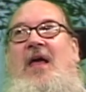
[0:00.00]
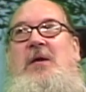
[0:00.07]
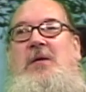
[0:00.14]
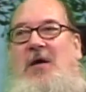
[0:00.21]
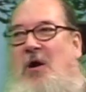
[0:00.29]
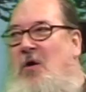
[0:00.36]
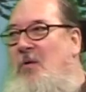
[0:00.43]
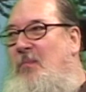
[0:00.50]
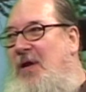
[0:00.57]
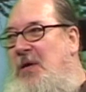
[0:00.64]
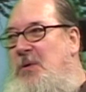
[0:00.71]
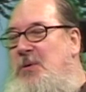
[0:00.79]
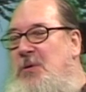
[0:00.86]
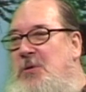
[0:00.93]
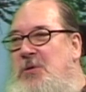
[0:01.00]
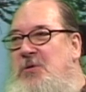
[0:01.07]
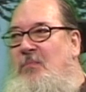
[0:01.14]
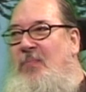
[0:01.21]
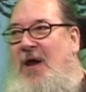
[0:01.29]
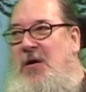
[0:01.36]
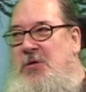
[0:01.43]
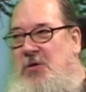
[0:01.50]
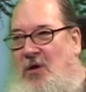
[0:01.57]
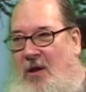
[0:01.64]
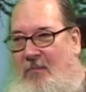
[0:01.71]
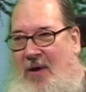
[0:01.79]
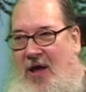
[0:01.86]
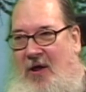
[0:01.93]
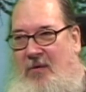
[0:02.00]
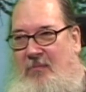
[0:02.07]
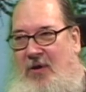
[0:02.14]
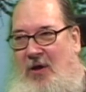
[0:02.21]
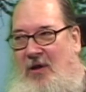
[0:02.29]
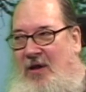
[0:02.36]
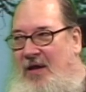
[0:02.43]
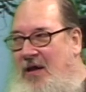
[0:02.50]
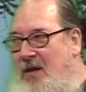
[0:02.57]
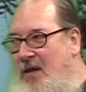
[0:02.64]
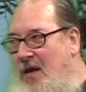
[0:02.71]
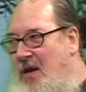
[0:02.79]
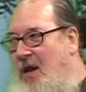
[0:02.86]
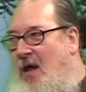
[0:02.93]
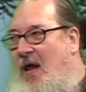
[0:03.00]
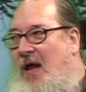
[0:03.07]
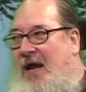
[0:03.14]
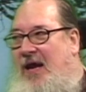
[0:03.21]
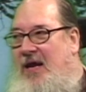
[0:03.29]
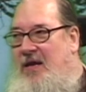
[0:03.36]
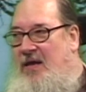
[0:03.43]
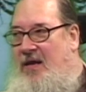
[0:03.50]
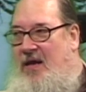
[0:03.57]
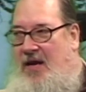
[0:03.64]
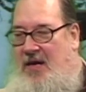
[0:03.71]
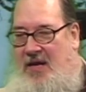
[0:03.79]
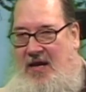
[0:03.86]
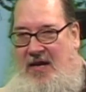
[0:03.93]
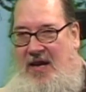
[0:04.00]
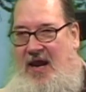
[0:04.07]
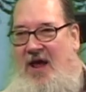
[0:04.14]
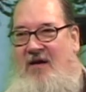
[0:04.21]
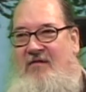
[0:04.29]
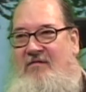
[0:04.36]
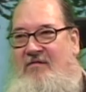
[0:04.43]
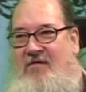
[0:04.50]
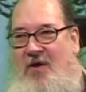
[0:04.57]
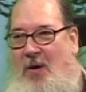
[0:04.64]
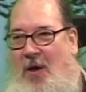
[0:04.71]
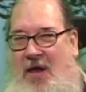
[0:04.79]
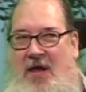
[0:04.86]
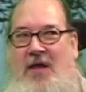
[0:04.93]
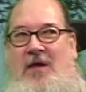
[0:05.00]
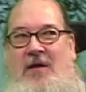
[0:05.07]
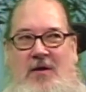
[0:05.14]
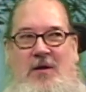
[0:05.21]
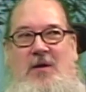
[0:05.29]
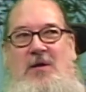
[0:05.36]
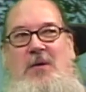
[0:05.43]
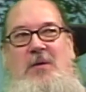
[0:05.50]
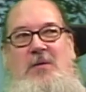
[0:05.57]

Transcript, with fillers: terribly special about Bill in that he he didn't have you know